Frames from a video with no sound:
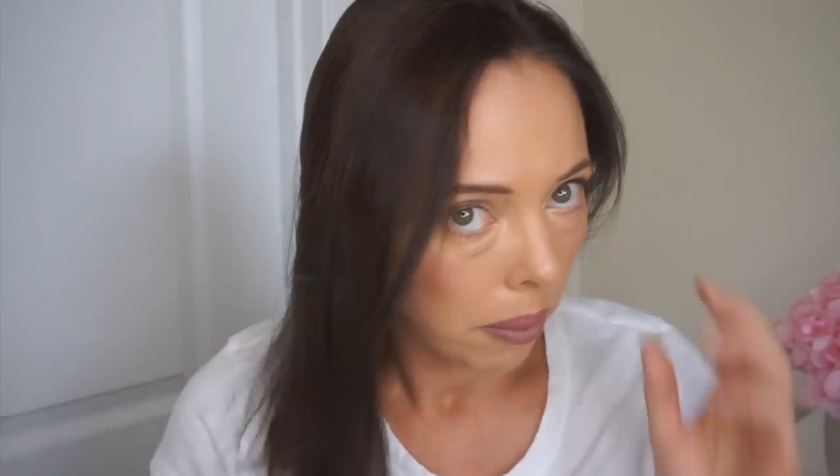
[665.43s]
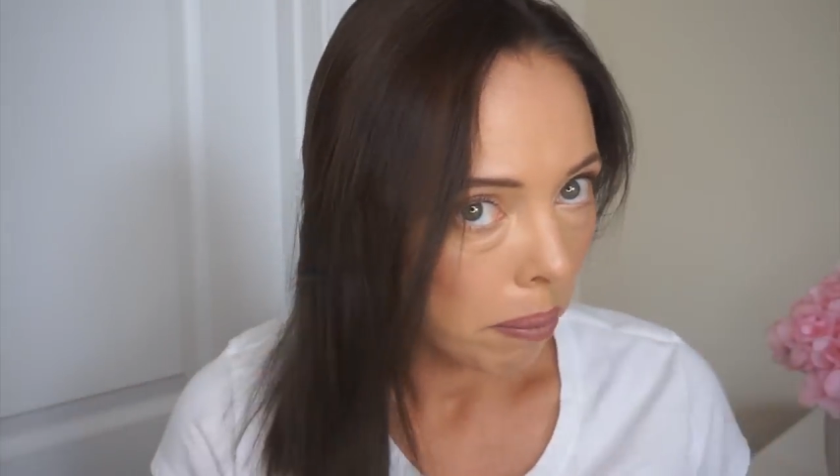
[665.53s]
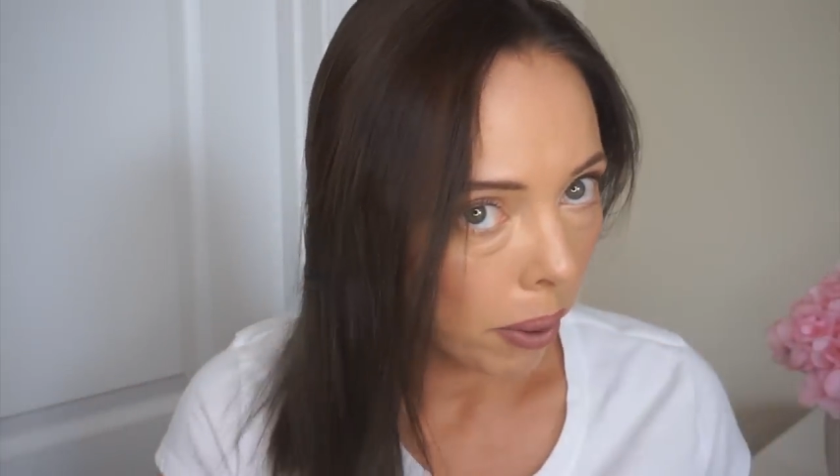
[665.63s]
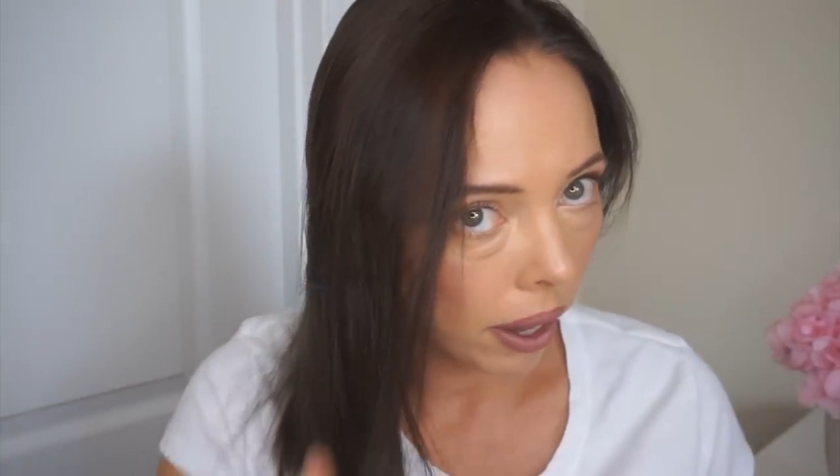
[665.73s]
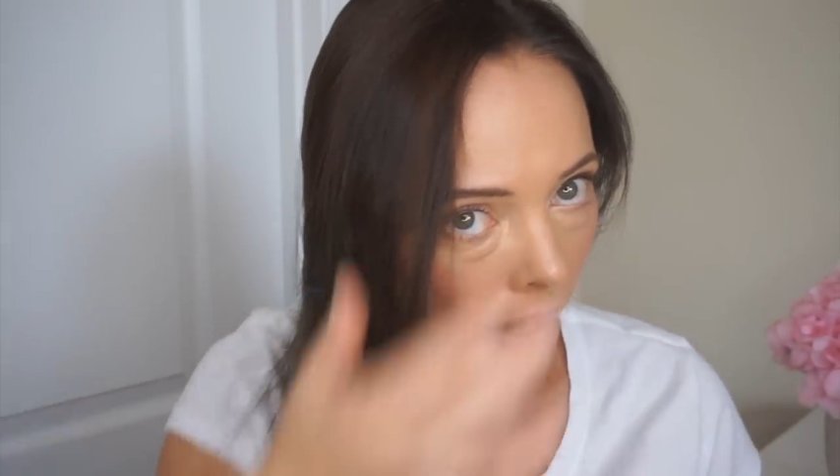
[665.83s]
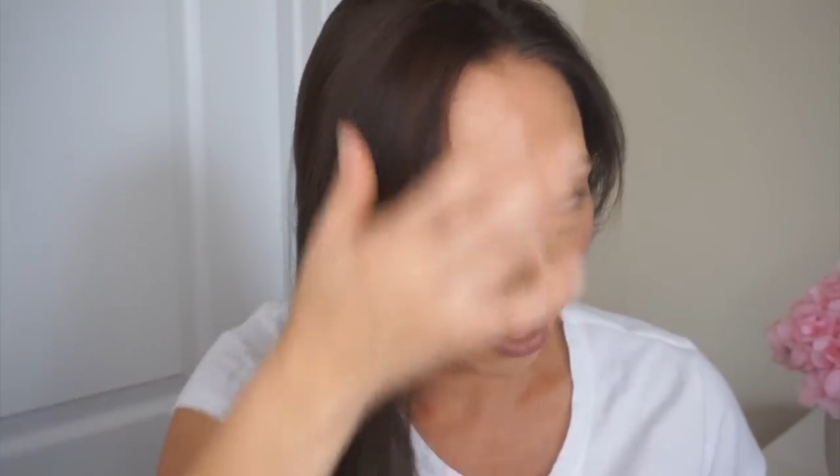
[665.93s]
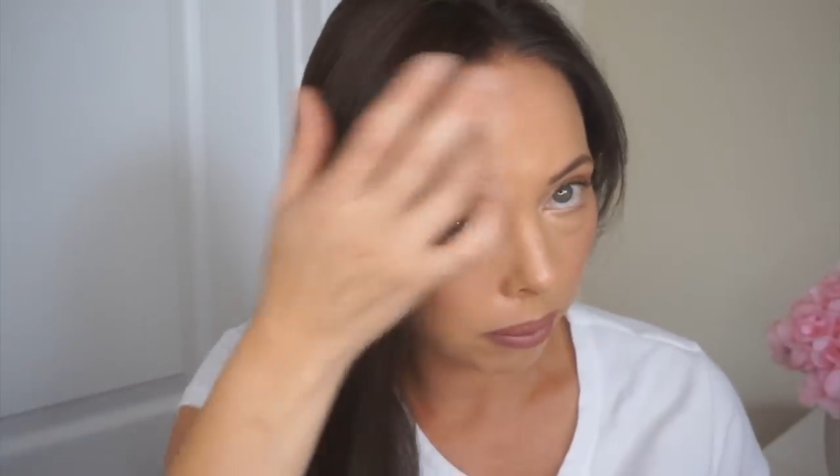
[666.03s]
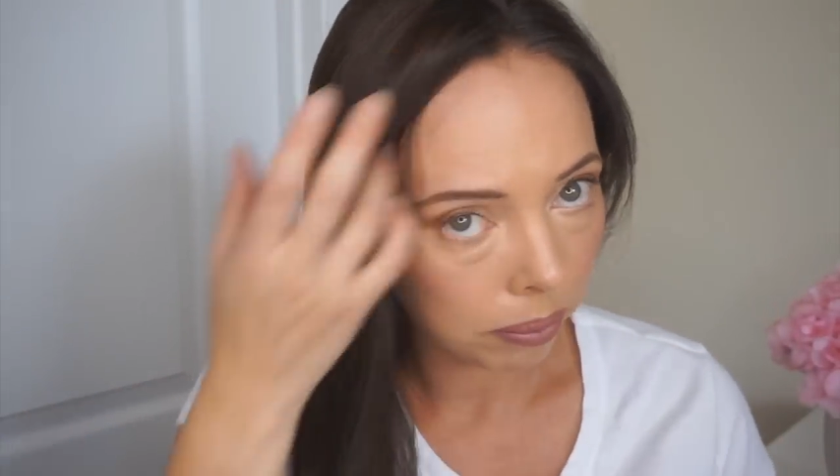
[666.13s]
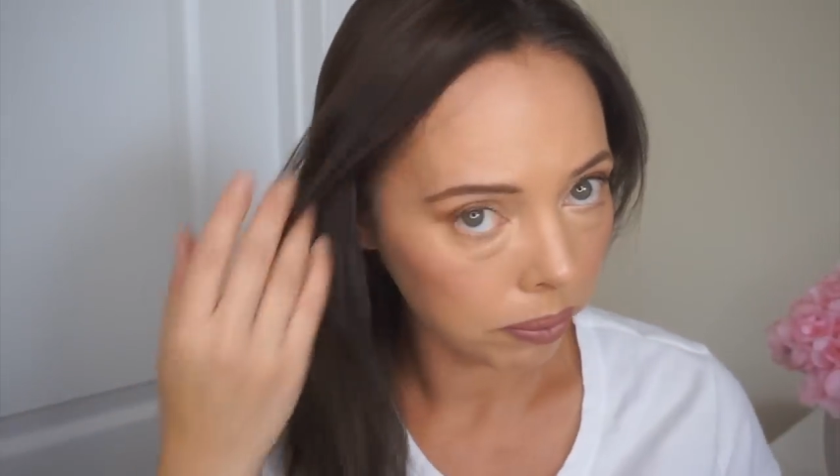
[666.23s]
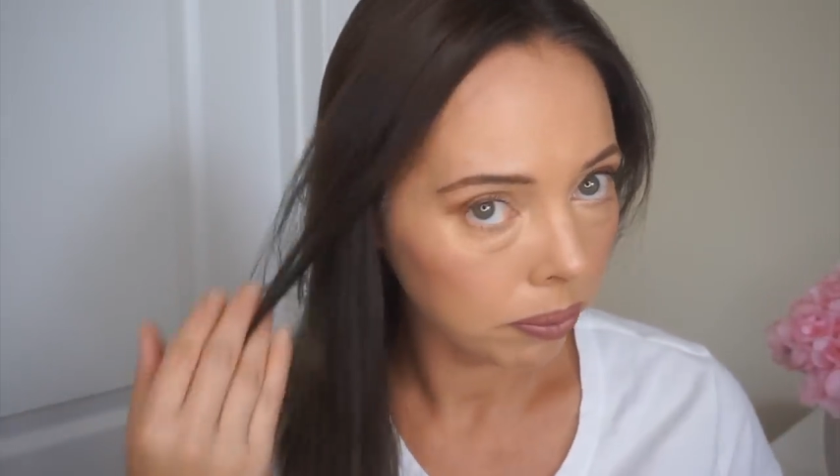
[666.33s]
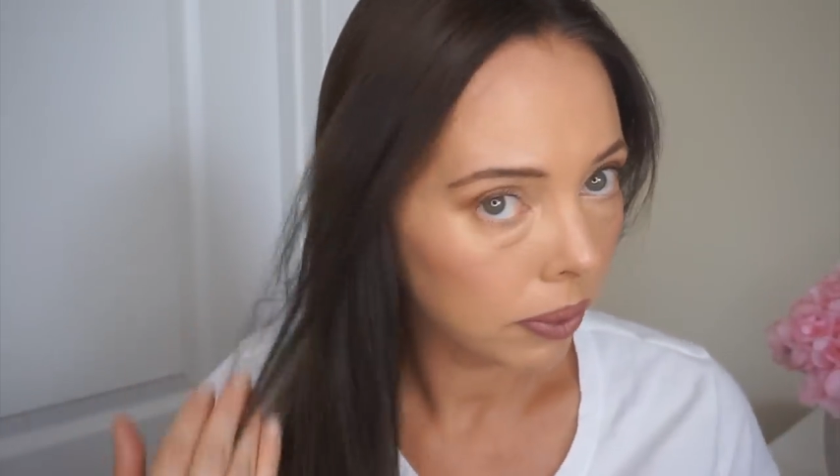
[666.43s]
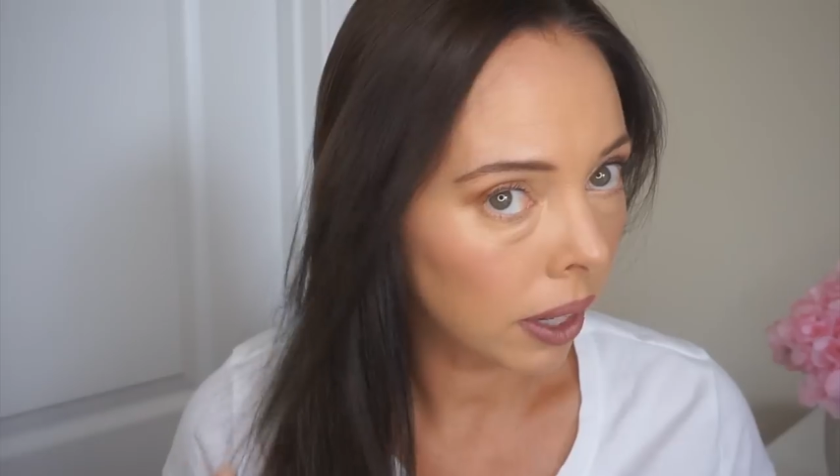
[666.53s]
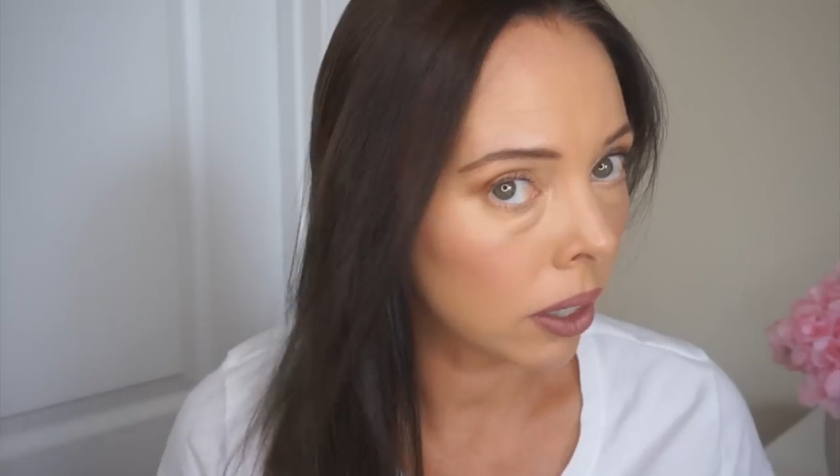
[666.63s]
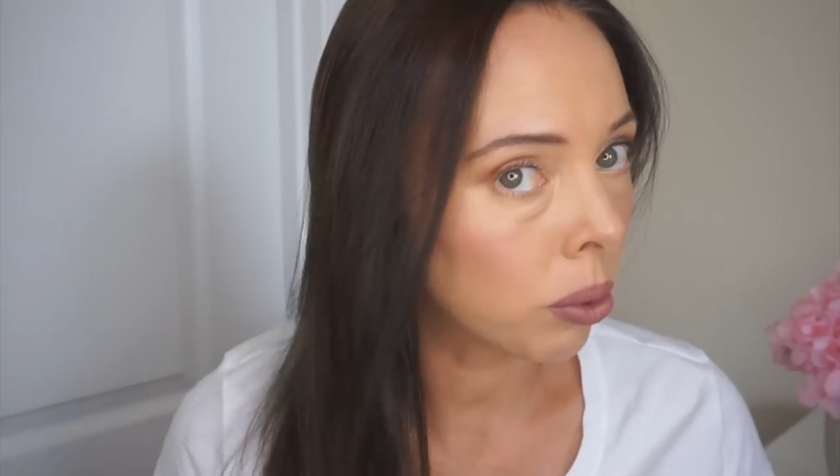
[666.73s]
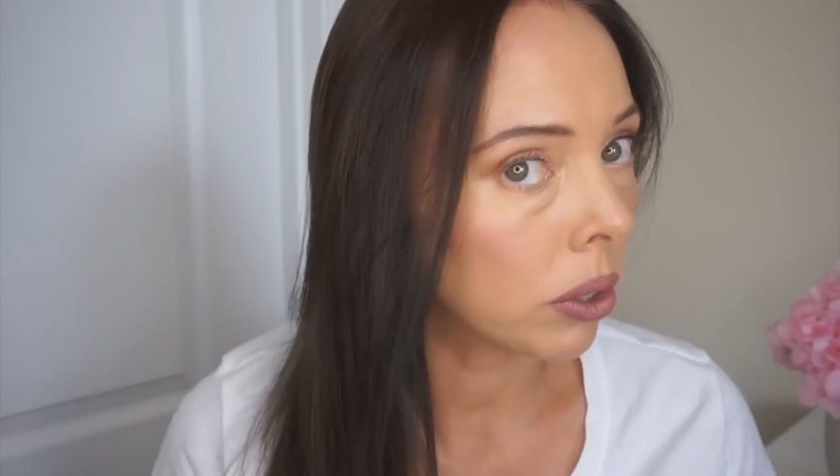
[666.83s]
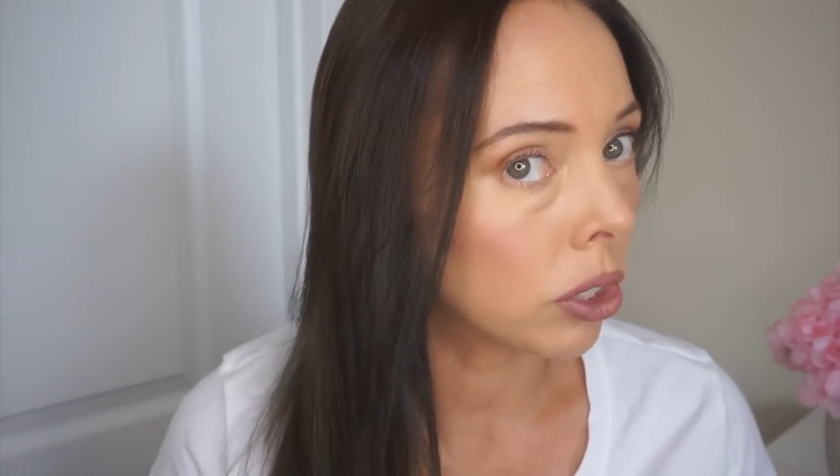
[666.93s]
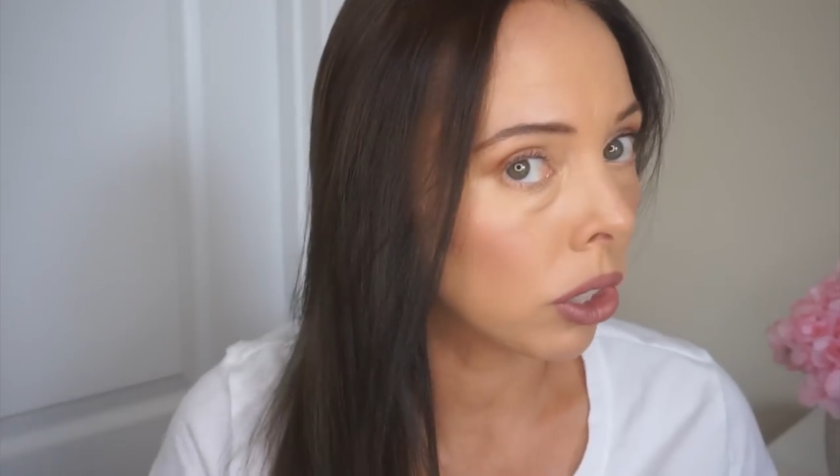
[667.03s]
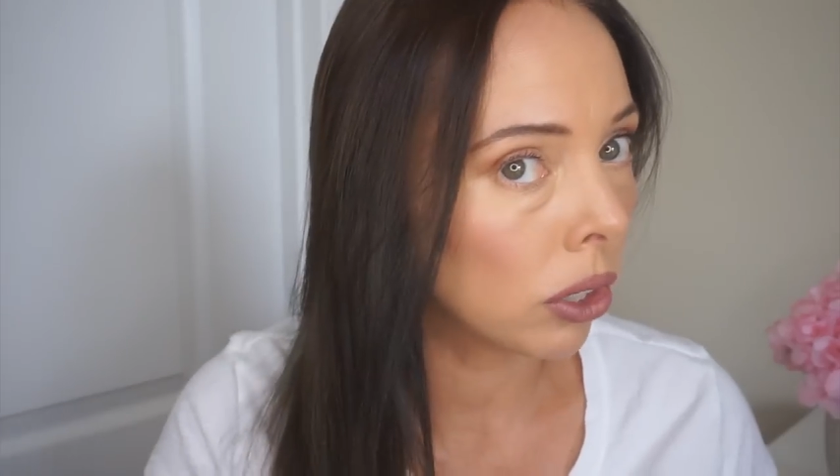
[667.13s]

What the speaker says: But I just want to show